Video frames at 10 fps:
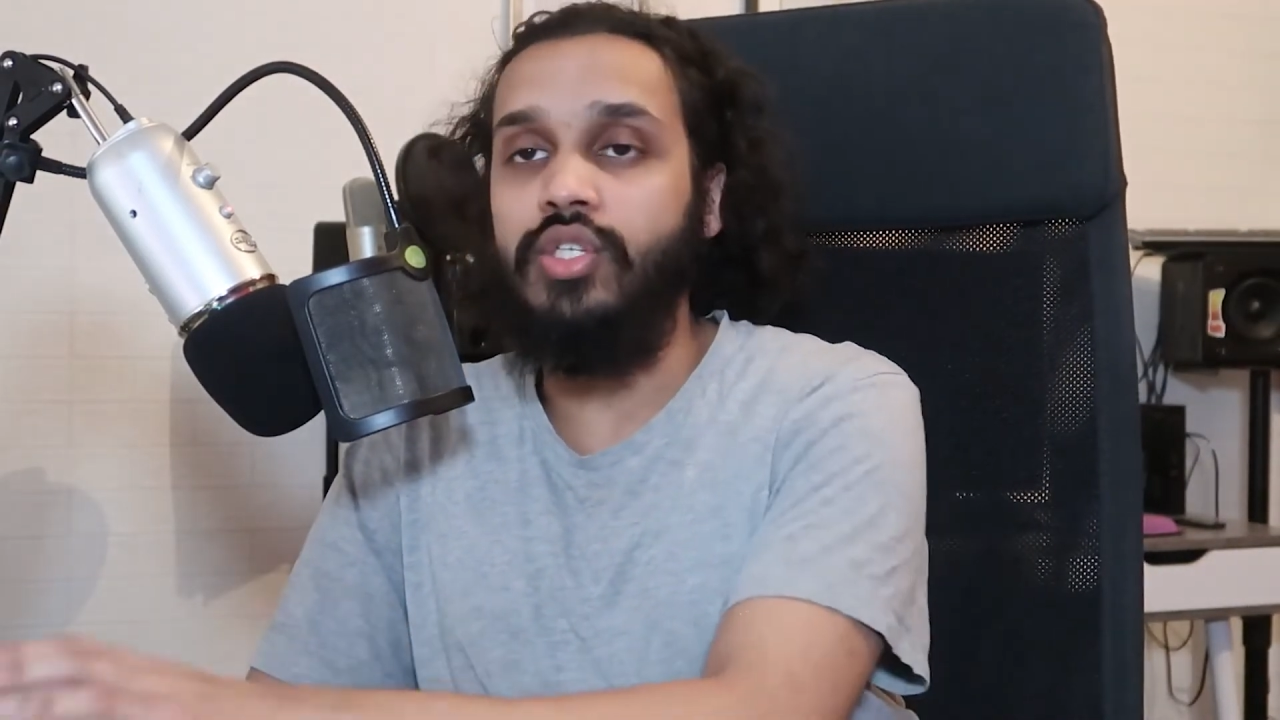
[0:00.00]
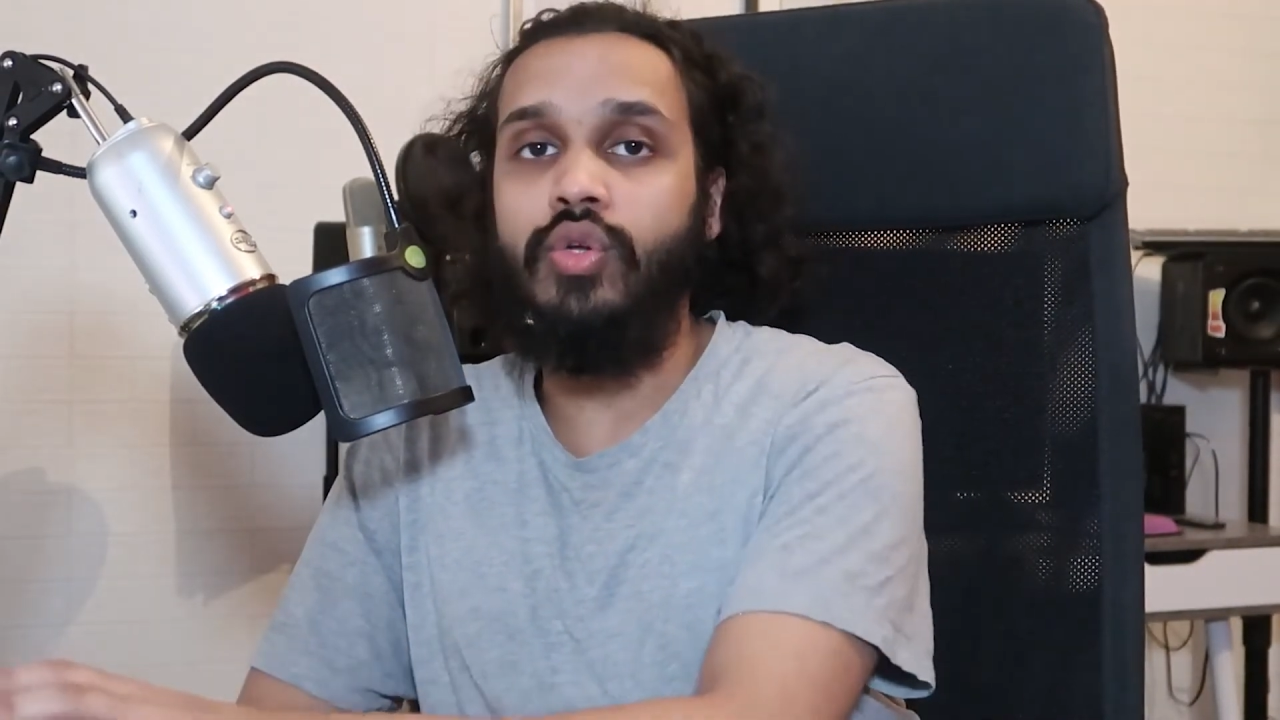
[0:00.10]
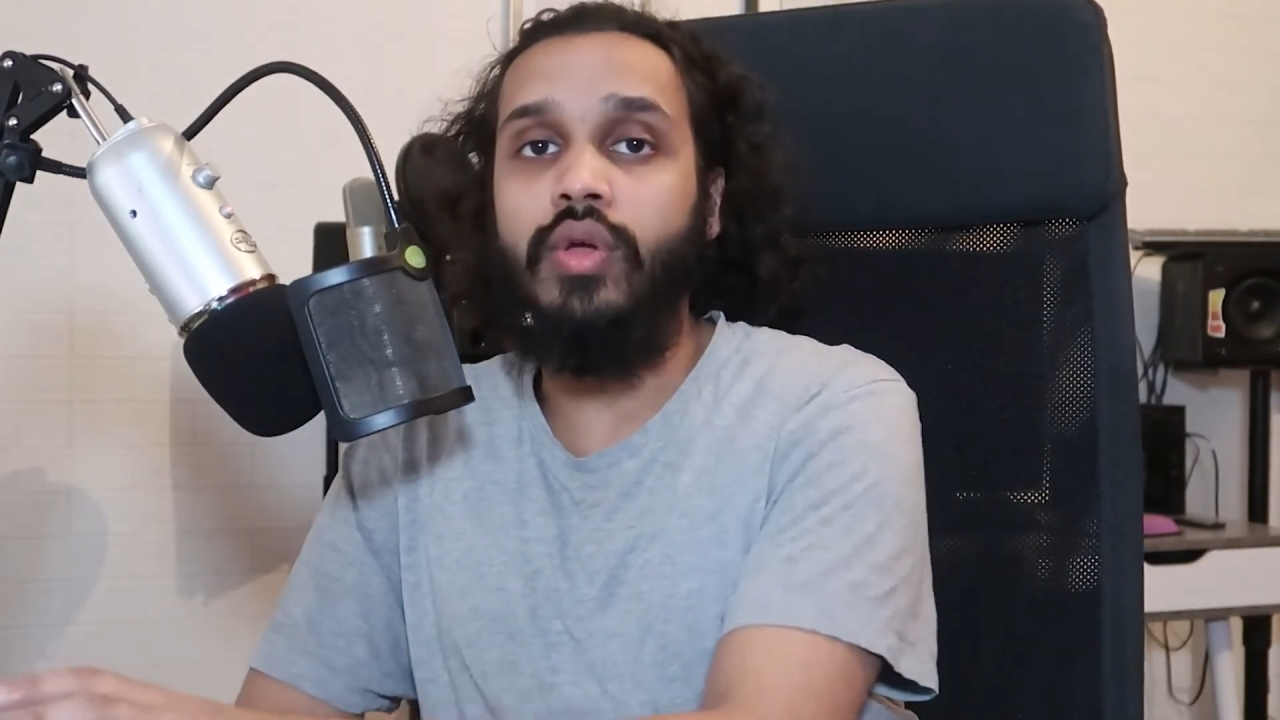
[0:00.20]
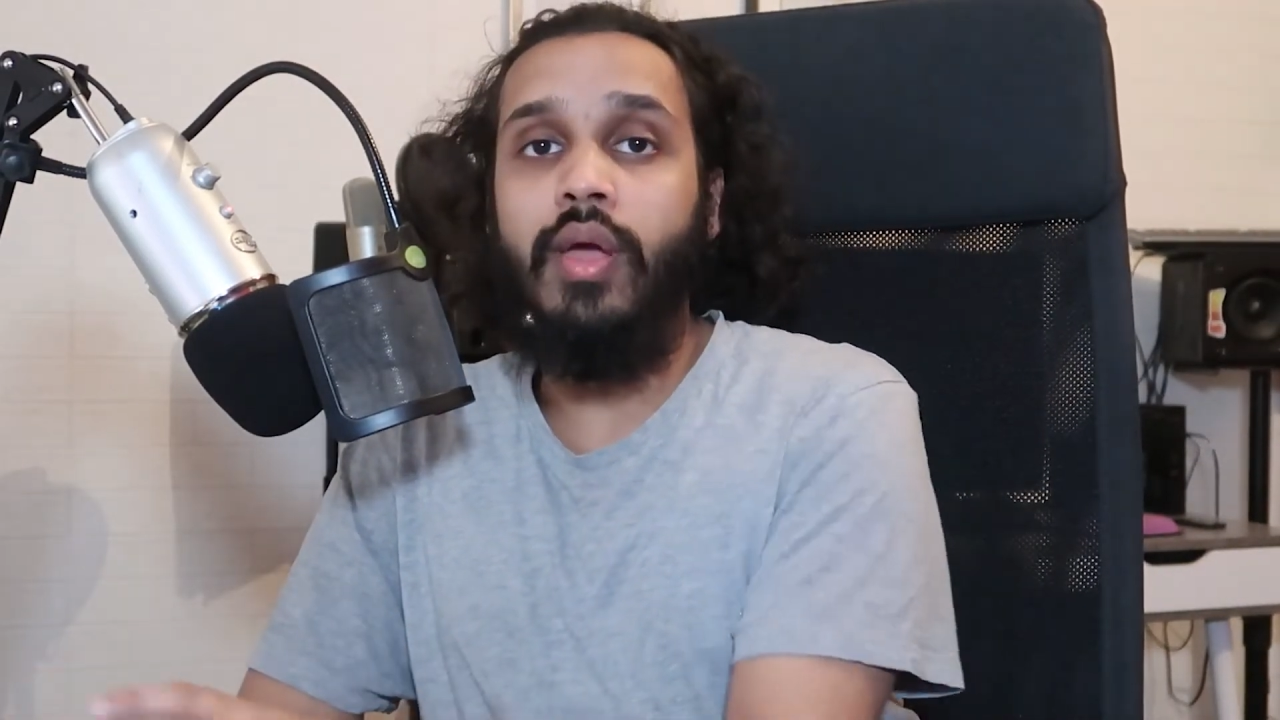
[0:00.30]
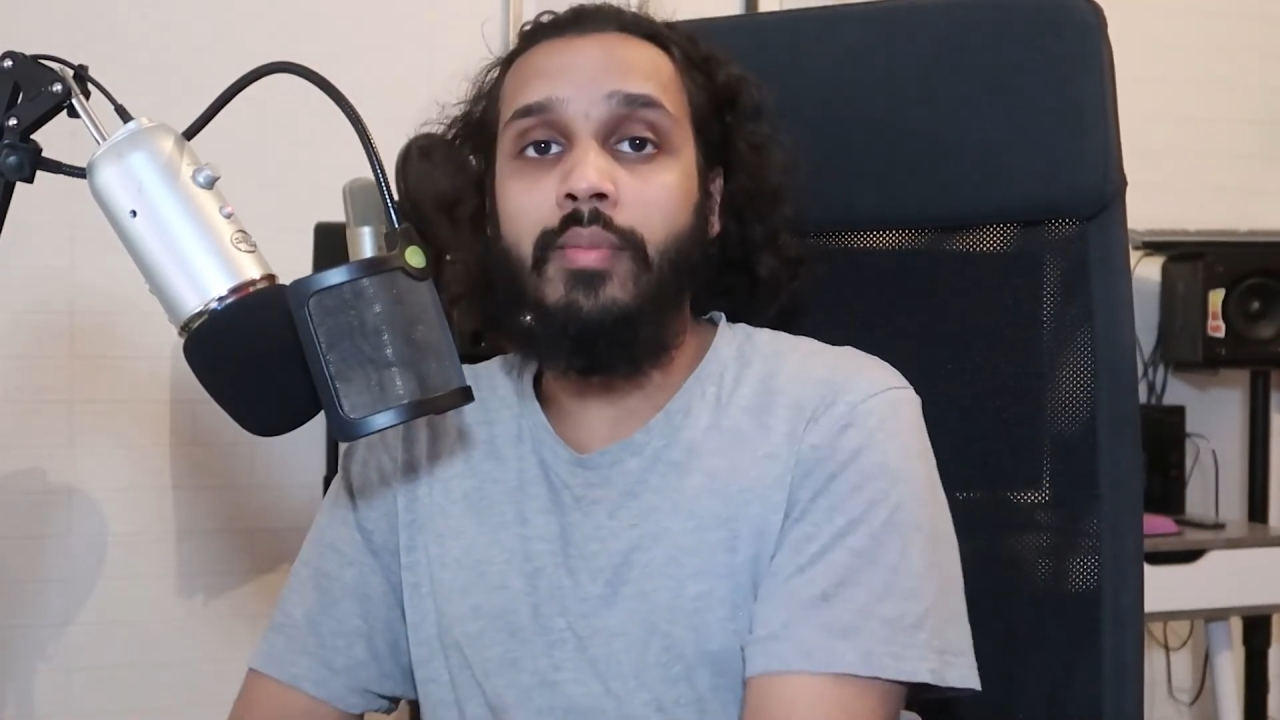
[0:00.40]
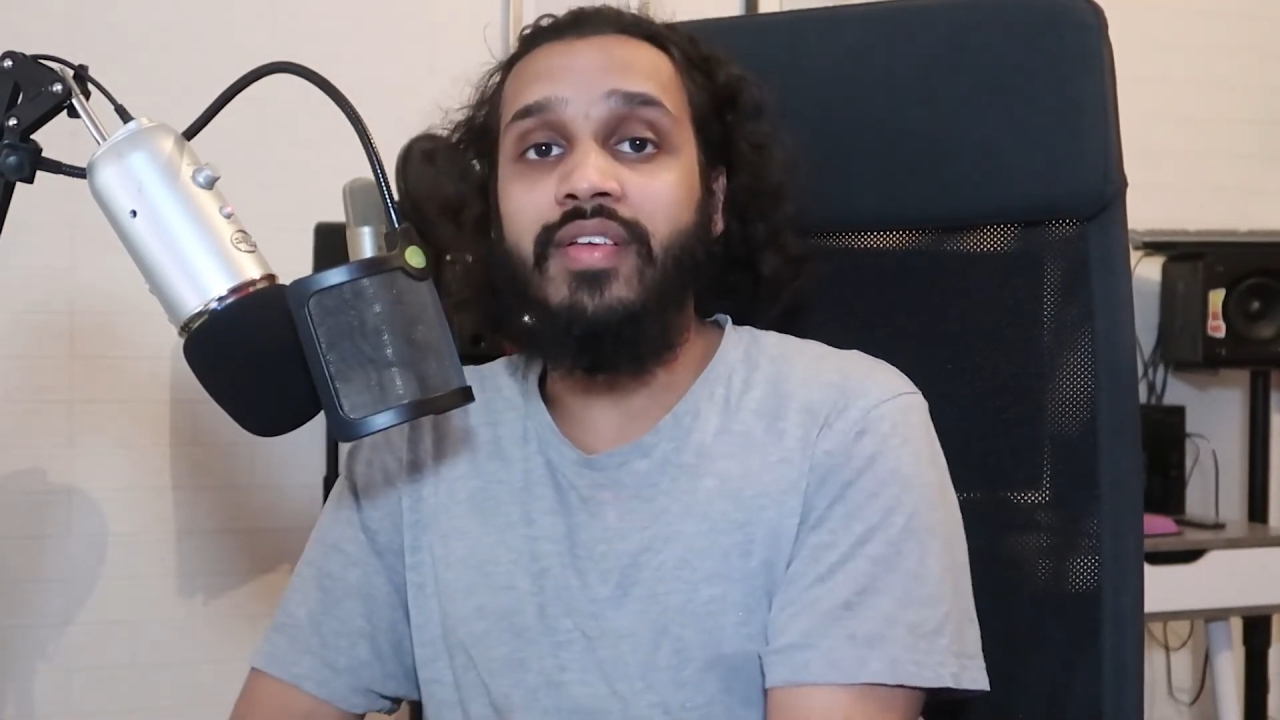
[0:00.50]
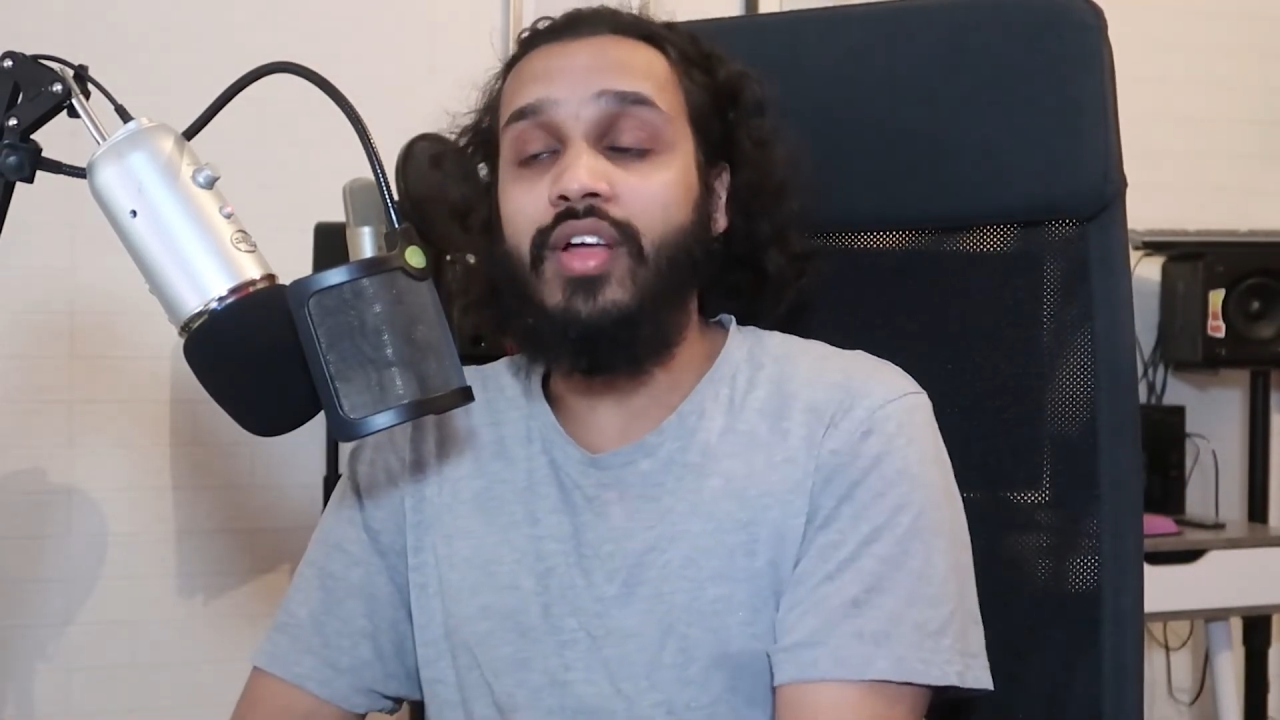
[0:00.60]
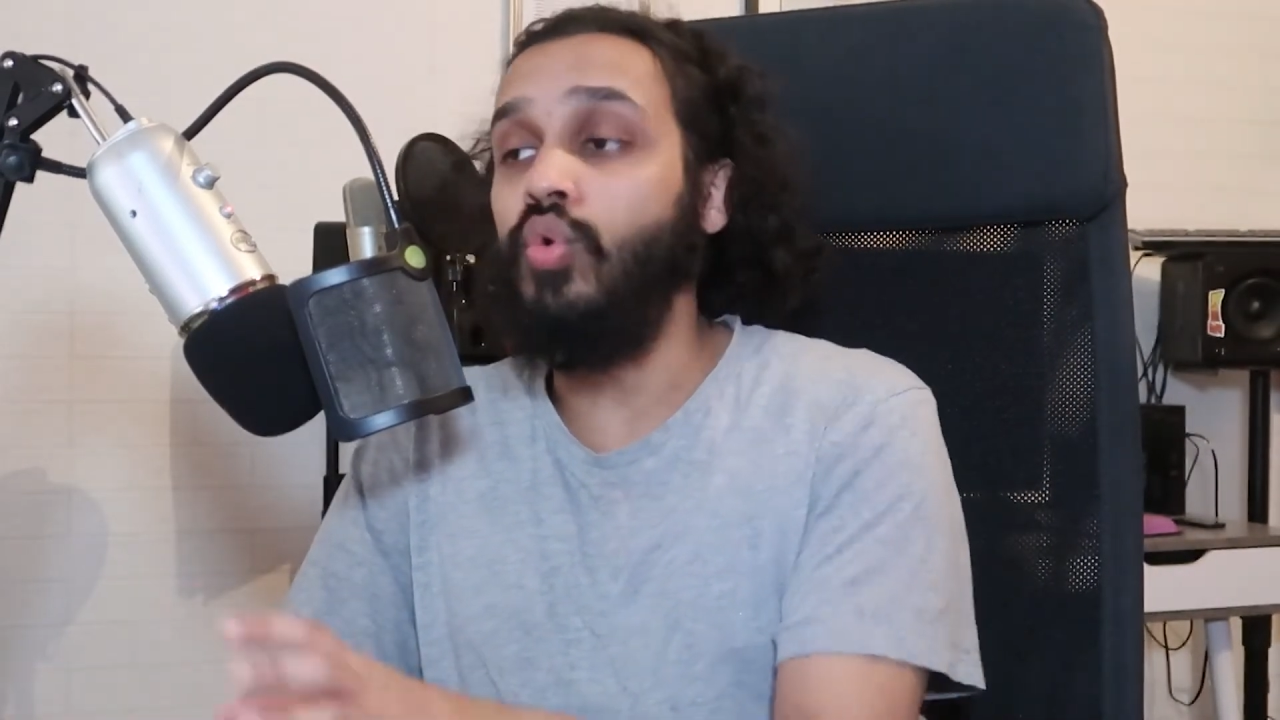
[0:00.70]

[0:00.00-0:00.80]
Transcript: I do believe